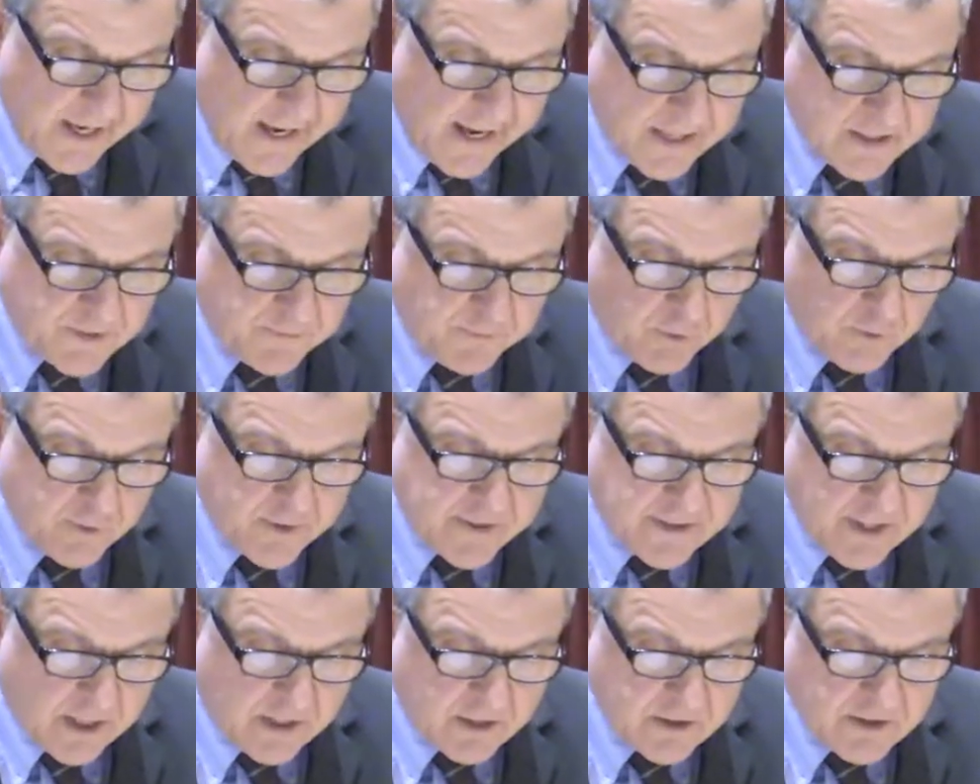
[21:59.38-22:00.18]
As for
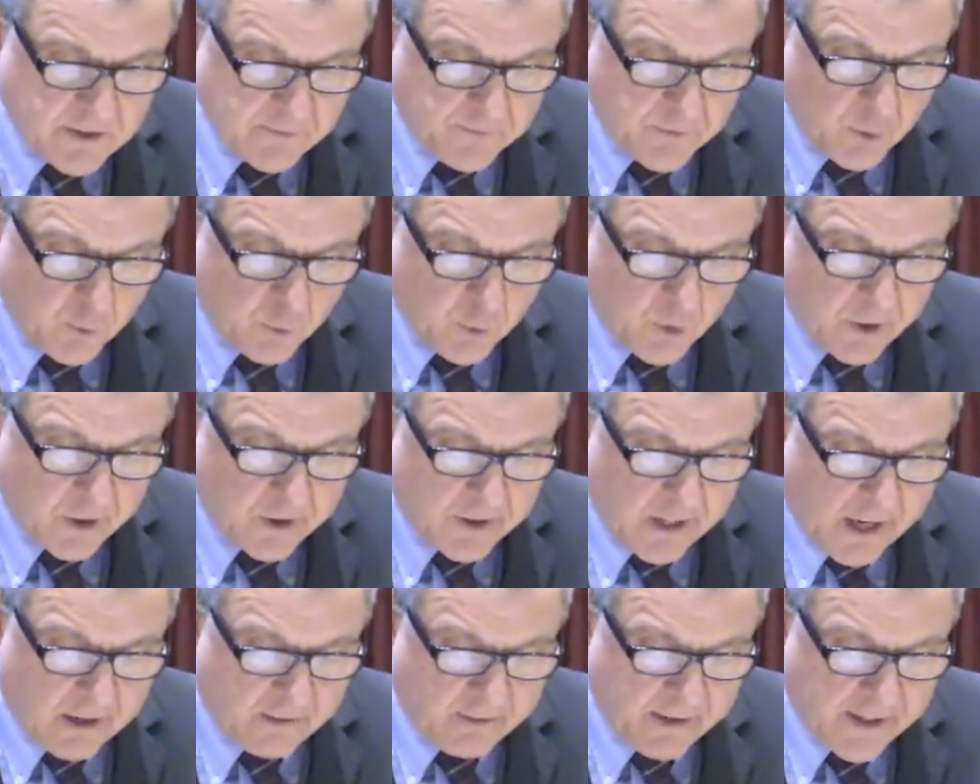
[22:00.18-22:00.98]
results of the
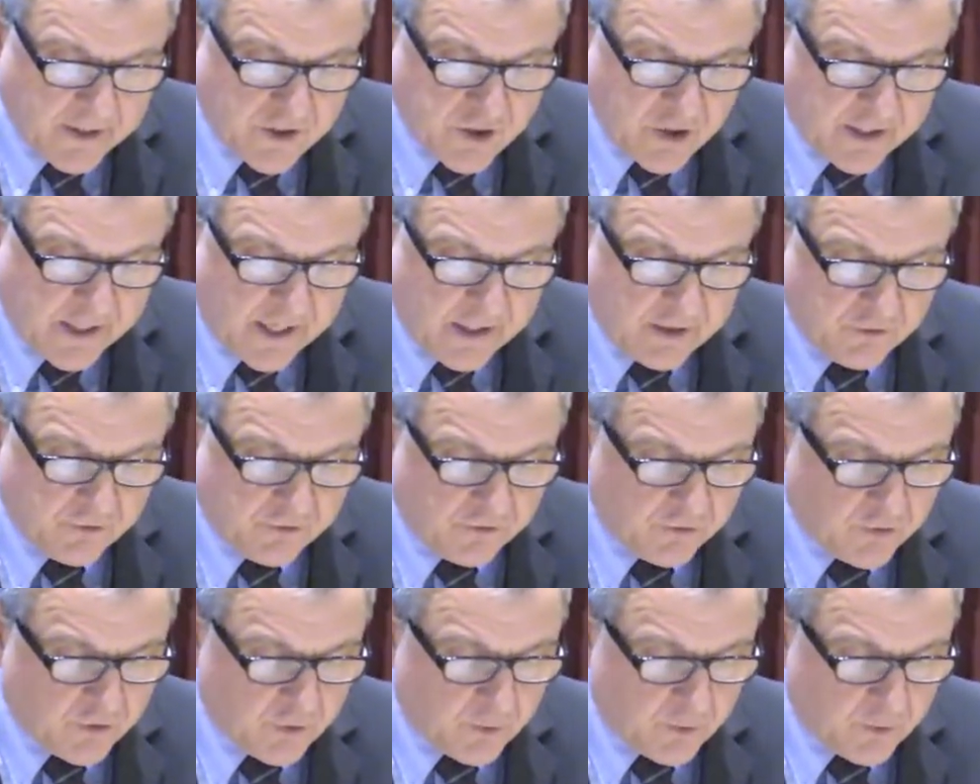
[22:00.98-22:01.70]
work our educators are